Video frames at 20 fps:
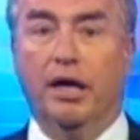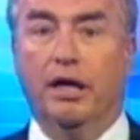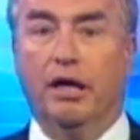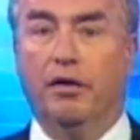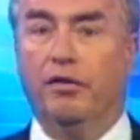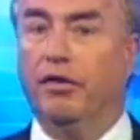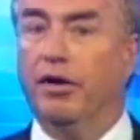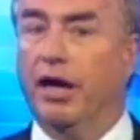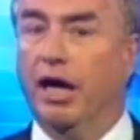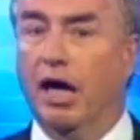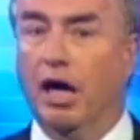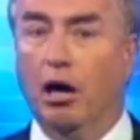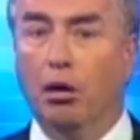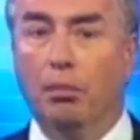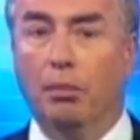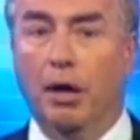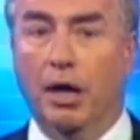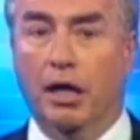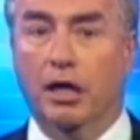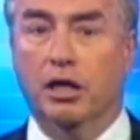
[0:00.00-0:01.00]
given how
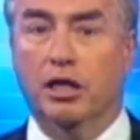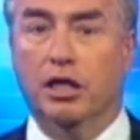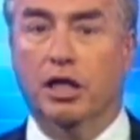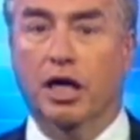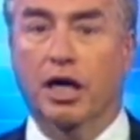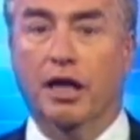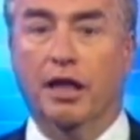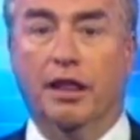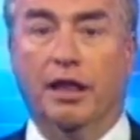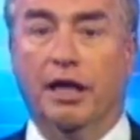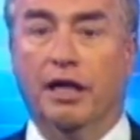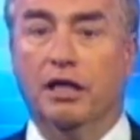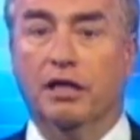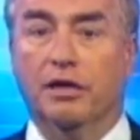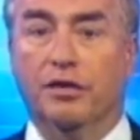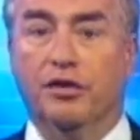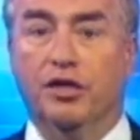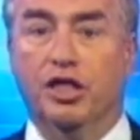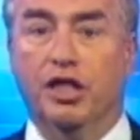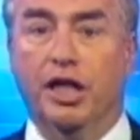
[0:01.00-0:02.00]
much
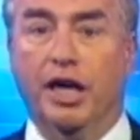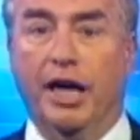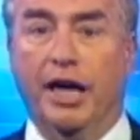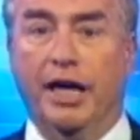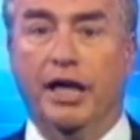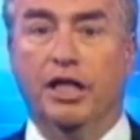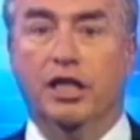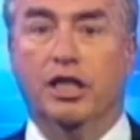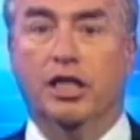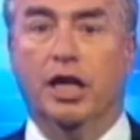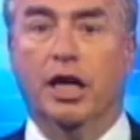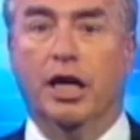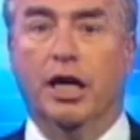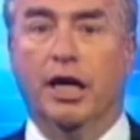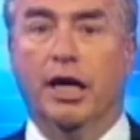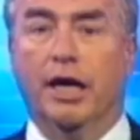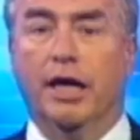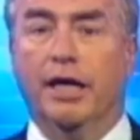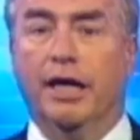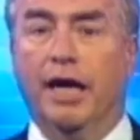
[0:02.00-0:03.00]
things have changed.
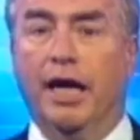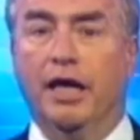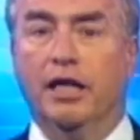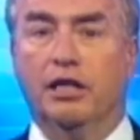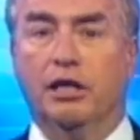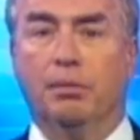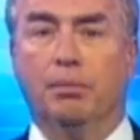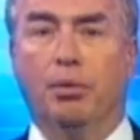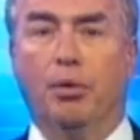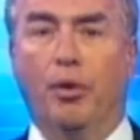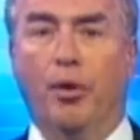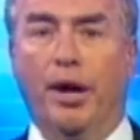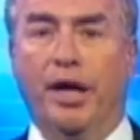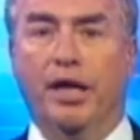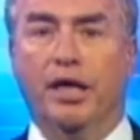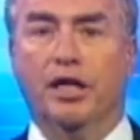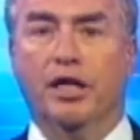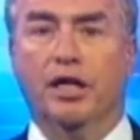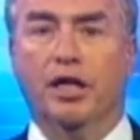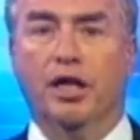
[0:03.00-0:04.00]
Case in
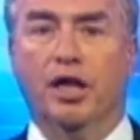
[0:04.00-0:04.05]
point,